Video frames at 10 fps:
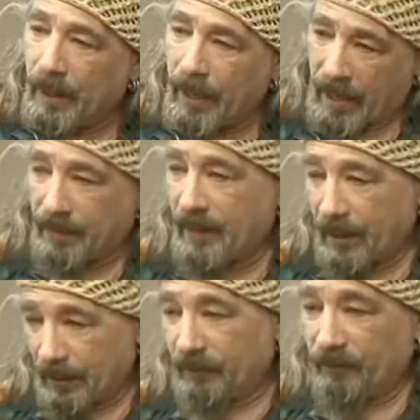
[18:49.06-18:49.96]
and they
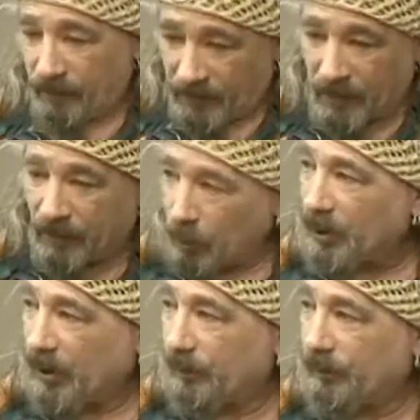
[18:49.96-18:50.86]
can get an
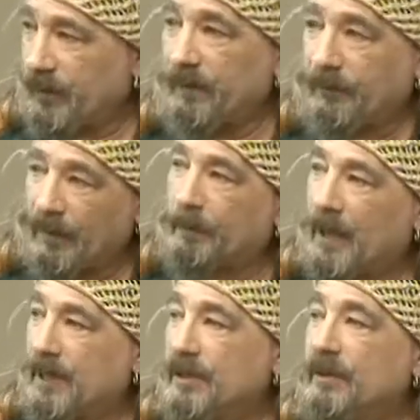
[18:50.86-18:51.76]
audio feed from
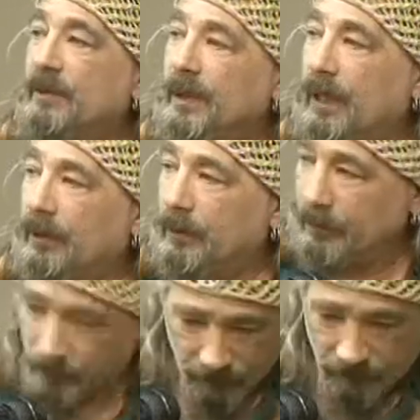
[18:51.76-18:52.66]
my studio
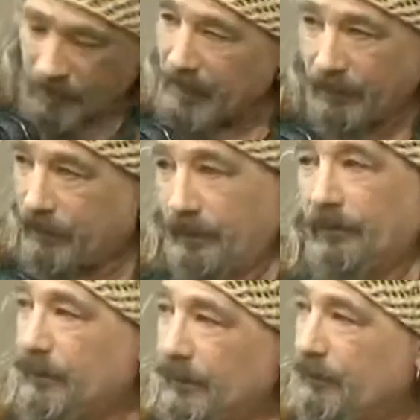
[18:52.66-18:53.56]
right
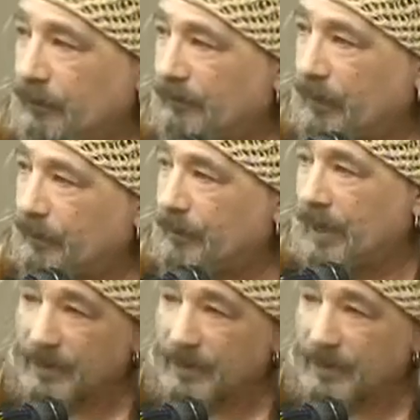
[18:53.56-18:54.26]
through the phone.